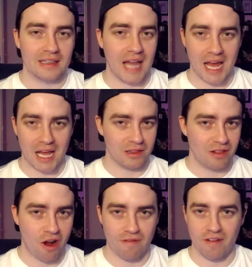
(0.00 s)
like
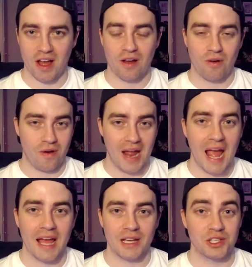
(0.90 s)
larvae or
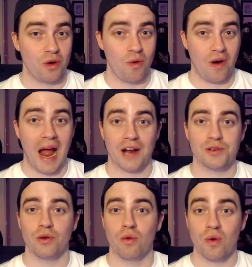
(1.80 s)
eggs or
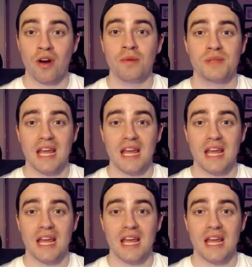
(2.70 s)
actual worms